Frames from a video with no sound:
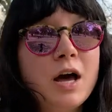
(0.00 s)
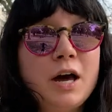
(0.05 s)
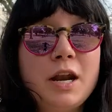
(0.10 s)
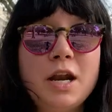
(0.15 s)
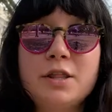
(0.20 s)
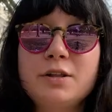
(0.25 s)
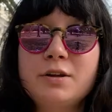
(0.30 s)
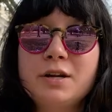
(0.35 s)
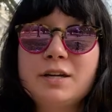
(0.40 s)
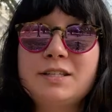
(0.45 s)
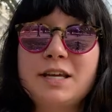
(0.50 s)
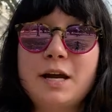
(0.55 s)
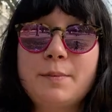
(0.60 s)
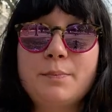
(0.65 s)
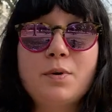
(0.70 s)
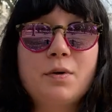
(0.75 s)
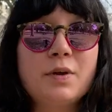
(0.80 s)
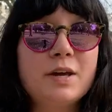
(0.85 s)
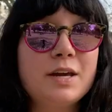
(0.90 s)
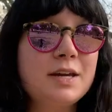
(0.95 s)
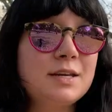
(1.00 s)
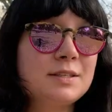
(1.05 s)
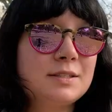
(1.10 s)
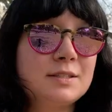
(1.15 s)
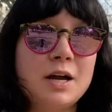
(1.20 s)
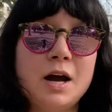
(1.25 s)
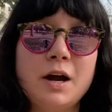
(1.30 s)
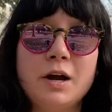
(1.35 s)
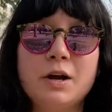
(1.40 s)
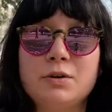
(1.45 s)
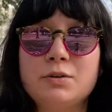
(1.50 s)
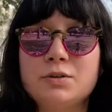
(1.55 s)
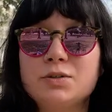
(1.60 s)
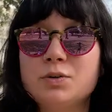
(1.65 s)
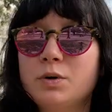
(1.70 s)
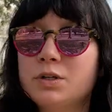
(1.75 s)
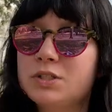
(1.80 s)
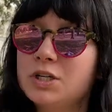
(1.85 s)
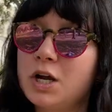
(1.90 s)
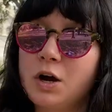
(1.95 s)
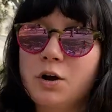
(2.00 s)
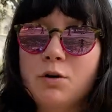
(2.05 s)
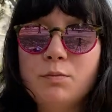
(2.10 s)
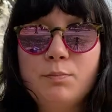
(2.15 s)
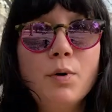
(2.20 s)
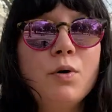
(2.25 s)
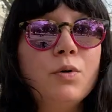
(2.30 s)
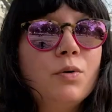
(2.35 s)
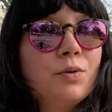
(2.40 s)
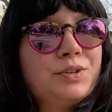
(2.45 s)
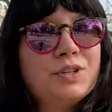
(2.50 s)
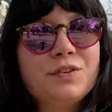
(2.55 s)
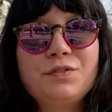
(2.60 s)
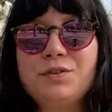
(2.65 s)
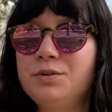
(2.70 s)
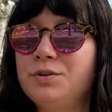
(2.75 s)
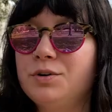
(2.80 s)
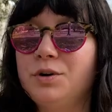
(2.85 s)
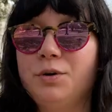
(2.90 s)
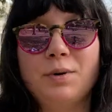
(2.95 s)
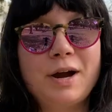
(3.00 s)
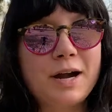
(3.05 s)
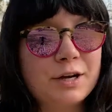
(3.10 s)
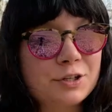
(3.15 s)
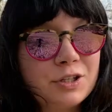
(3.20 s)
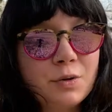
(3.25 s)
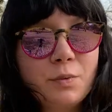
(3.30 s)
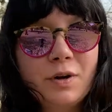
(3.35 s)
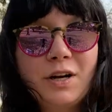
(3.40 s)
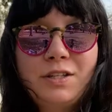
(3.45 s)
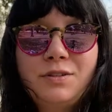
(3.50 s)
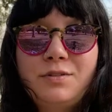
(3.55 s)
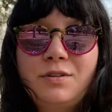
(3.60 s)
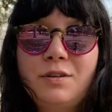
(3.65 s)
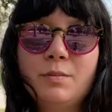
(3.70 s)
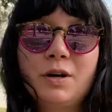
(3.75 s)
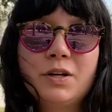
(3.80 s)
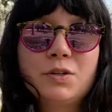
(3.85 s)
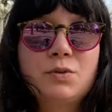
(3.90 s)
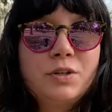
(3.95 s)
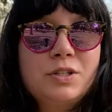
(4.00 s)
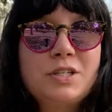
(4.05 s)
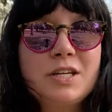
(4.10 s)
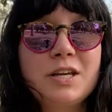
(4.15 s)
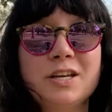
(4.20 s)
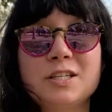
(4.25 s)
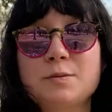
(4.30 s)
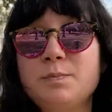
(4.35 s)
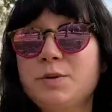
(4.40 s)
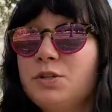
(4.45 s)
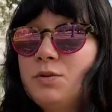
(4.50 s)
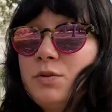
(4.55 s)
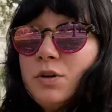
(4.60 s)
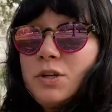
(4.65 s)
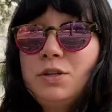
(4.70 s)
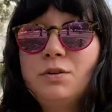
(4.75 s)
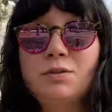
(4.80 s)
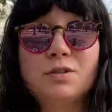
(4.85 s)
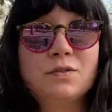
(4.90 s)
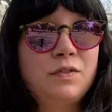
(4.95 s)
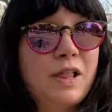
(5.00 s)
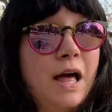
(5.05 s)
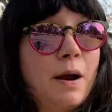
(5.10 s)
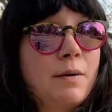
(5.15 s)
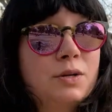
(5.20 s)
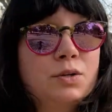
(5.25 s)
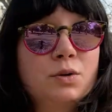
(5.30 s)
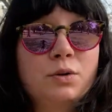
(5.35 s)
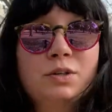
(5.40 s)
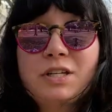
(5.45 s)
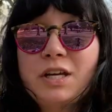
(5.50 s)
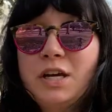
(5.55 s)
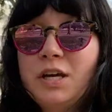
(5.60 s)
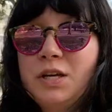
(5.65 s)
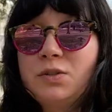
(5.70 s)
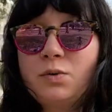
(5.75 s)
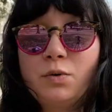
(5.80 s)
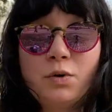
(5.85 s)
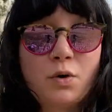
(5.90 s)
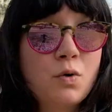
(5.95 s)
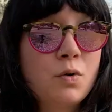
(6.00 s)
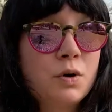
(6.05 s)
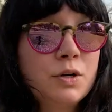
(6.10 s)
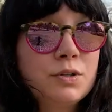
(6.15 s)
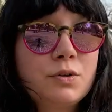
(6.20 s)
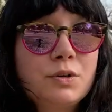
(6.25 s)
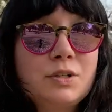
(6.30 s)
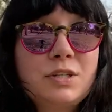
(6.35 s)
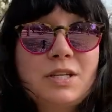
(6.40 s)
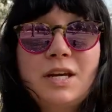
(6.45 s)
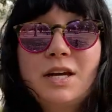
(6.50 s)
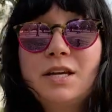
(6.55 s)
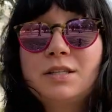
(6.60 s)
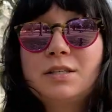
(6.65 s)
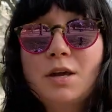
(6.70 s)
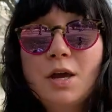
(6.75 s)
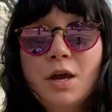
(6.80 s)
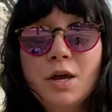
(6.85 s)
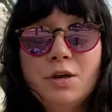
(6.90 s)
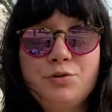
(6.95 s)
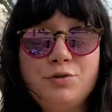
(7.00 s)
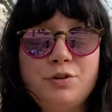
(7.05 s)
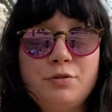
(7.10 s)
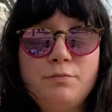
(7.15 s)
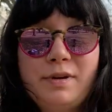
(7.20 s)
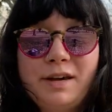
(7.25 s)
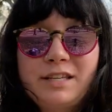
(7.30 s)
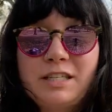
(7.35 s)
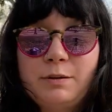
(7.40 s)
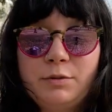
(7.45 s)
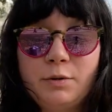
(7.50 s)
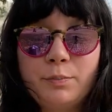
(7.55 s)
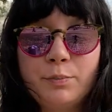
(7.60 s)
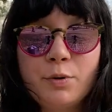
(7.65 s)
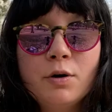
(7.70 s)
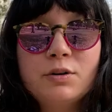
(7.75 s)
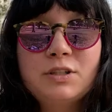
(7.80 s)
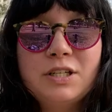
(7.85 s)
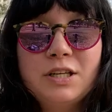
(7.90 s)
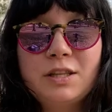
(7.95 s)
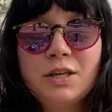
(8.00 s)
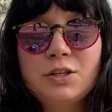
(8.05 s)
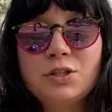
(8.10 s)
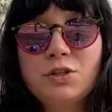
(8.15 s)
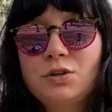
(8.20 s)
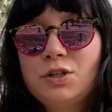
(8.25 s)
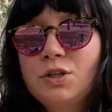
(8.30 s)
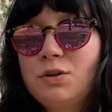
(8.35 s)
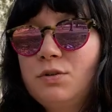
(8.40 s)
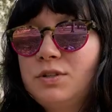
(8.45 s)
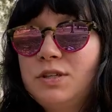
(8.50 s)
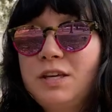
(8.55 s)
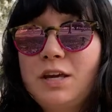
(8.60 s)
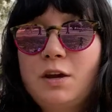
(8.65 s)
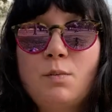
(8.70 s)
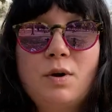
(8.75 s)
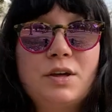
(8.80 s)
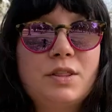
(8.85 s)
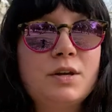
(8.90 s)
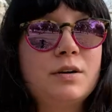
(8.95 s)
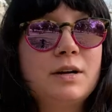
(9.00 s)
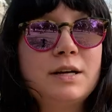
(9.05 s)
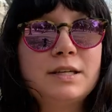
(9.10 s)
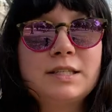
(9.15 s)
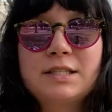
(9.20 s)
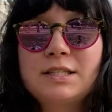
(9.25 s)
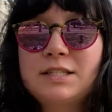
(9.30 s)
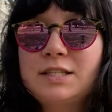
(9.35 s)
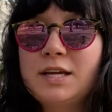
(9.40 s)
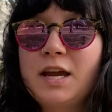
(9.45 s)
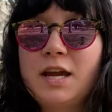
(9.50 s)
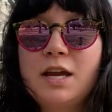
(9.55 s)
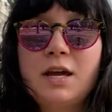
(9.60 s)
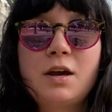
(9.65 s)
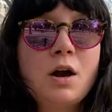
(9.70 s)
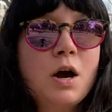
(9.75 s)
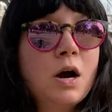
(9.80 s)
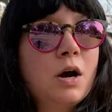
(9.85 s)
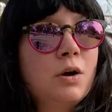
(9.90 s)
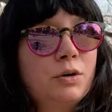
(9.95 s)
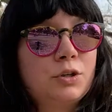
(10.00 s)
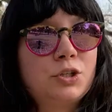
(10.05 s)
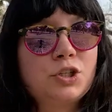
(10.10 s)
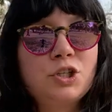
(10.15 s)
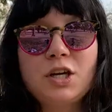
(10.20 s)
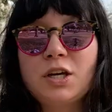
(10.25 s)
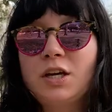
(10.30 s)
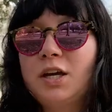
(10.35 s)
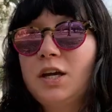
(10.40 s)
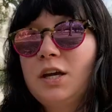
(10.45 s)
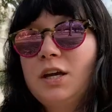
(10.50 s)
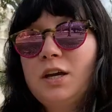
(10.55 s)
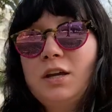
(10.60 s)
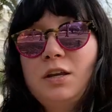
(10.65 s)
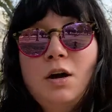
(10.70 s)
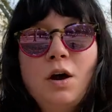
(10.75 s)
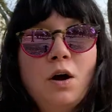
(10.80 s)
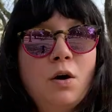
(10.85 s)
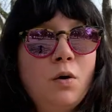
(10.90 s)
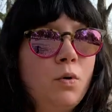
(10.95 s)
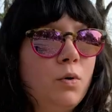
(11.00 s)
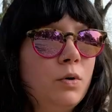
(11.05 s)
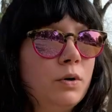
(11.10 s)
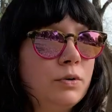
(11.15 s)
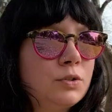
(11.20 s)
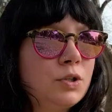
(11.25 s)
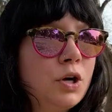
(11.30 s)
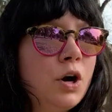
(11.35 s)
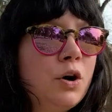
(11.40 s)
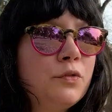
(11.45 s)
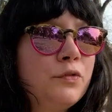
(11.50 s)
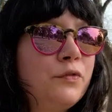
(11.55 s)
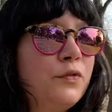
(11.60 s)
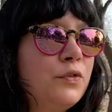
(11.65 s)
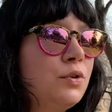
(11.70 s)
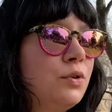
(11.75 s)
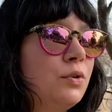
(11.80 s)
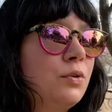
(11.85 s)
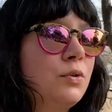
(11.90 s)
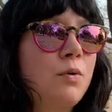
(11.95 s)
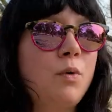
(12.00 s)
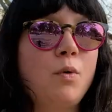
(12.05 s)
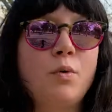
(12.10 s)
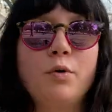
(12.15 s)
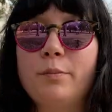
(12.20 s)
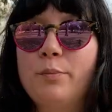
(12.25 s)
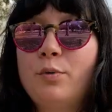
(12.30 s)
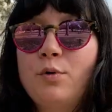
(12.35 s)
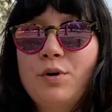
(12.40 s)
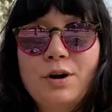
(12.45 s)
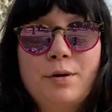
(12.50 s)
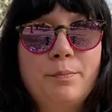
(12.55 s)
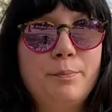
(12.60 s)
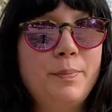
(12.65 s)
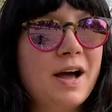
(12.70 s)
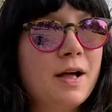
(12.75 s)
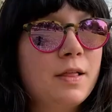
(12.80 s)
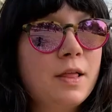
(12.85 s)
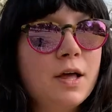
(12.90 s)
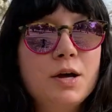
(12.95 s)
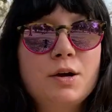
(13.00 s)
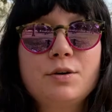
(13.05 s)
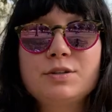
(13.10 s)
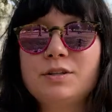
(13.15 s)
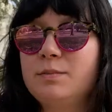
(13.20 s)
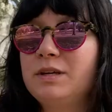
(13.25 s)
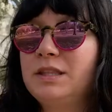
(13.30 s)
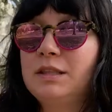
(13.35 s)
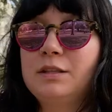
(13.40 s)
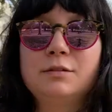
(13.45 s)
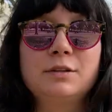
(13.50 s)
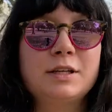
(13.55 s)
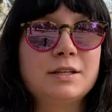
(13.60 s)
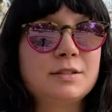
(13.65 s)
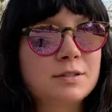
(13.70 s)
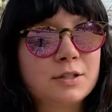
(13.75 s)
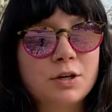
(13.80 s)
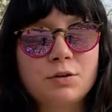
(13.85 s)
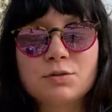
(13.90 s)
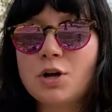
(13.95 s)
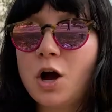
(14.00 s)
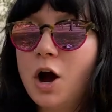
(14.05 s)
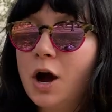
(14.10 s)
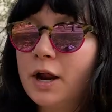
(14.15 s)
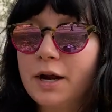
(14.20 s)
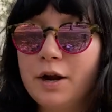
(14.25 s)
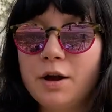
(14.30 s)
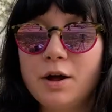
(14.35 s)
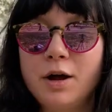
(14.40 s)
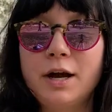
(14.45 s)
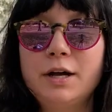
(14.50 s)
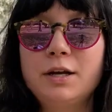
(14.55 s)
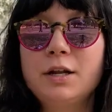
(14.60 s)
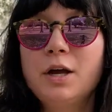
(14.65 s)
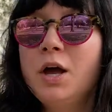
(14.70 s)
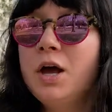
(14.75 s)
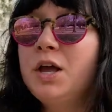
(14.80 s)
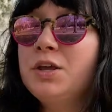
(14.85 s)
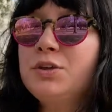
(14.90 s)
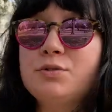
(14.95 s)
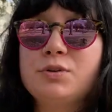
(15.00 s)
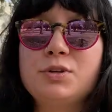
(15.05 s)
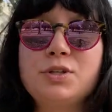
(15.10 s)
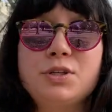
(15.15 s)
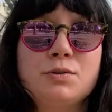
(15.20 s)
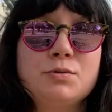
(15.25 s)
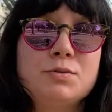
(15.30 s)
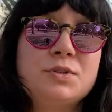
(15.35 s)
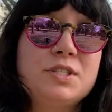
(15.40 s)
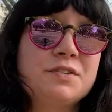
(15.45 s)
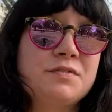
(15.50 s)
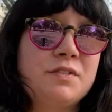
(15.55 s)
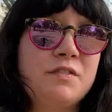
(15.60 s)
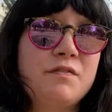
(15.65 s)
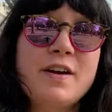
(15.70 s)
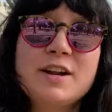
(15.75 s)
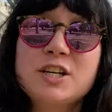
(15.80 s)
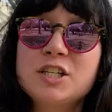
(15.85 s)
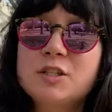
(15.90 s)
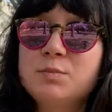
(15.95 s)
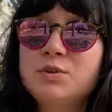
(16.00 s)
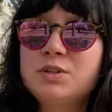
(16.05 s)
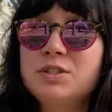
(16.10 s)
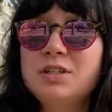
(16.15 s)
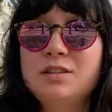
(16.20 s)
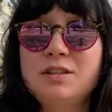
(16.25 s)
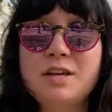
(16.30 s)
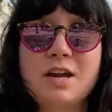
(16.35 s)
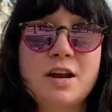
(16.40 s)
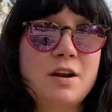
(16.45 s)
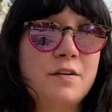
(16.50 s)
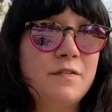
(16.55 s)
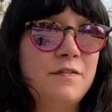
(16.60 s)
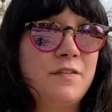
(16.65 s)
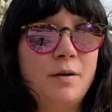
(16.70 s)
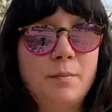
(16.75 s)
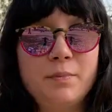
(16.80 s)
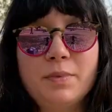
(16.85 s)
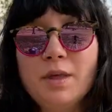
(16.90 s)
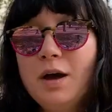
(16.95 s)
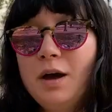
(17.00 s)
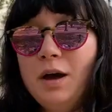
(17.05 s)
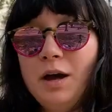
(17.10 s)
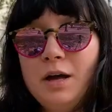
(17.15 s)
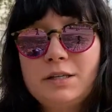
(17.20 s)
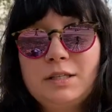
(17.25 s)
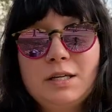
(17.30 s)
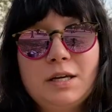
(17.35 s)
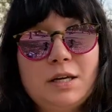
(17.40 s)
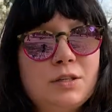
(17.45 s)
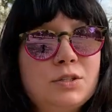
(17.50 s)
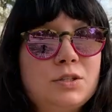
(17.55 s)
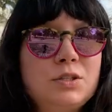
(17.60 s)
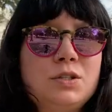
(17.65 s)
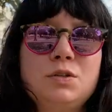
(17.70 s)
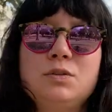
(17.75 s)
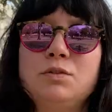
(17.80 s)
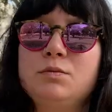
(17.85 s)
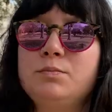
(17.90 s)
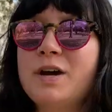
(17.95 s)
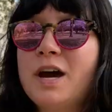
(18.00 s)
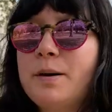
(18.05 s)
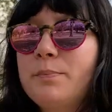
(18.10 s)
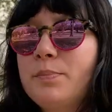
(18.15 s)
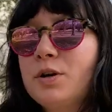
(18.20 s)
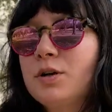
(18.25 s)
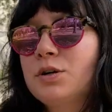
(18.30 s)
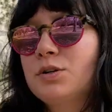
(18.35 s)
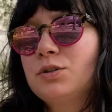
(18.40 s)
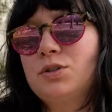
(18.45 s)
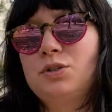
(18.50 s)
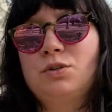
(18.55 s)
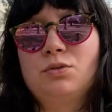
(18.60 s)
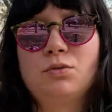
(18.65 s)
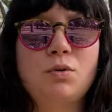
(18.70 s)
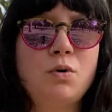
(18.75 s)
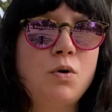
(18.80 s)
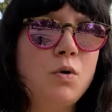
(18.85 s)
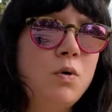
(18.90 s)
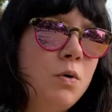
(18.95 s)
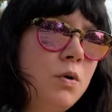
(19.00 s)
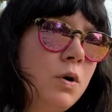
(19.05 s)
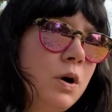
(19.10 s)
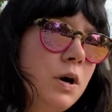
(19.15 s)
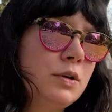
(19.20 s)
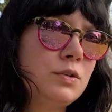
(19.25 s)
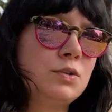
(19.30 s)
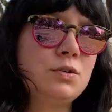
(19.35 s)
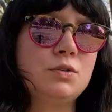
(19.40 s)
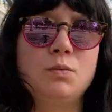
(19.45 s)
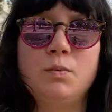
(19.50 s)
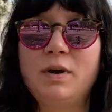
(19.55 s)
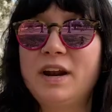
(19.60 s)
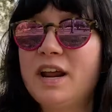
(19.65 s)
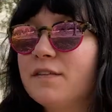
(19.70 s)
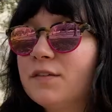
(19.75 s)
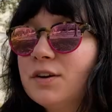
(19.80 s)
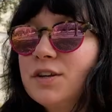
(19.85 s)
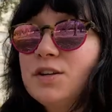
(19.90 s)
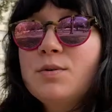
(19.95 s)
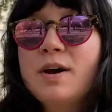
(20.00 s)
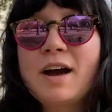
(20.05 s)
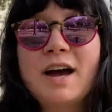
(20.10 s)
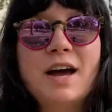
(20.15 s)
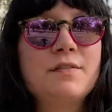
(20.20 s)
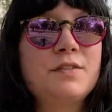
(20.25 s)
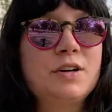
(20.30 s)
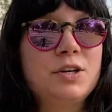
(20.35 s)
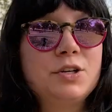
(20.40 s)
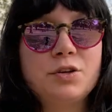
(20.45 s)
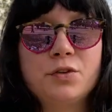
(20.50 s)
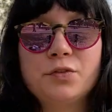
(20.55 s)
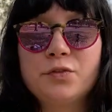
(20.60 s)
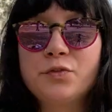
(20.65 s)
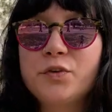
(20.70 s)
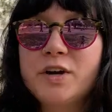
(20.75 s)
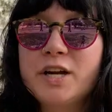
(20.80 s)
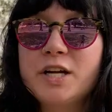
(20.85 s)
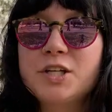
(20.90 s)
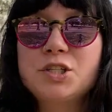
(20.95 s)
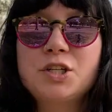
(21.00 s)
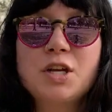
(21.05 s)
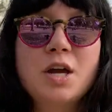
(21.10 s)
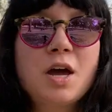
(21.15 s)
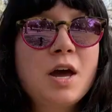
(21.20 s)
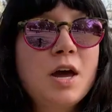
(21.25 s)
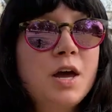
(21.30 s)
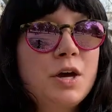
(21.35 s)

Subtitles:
Another example is tacos or taco bowls if you don't actually want to do them on tortillas, but you could use flour tortillas or corn tortillas. You can mix up the protein that you're using, whether it's steak or chicken or tofu or portobellos. I mean, the list goes on and on. You can use different vegetables in there, from onions to peppers to corn to whatever you have in your fridge.